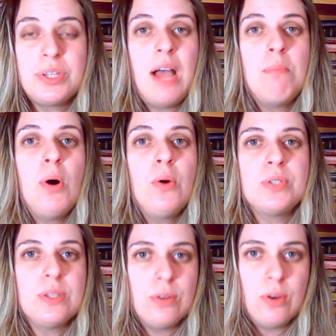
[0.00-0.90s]
I
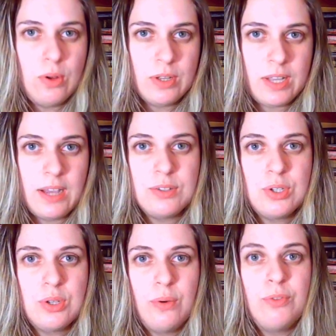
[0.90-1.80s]
post it all, guys.
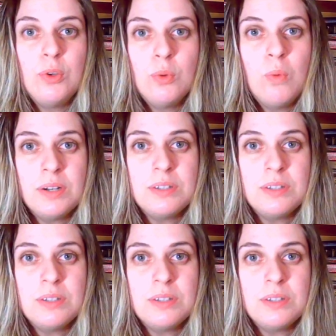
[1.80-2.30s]
So if you want to